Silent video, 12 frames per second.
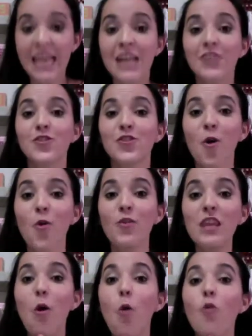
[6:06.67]
So
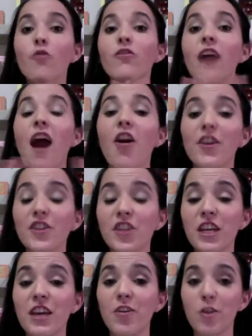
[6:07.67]
the
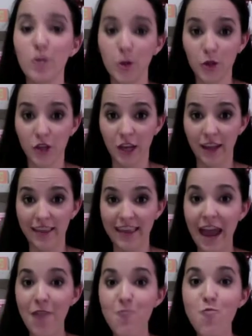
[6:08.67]
overarching conclusion that
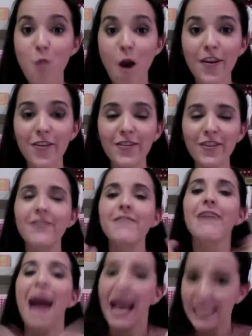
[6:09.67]
I want you to
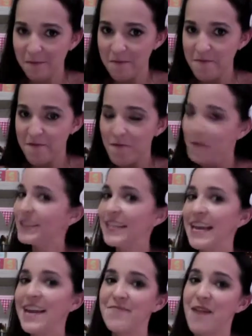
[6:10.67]
grasp before
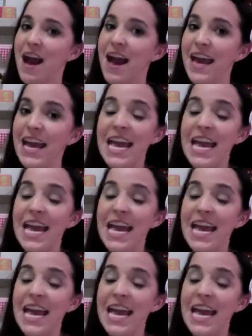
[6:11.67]
saying goodbye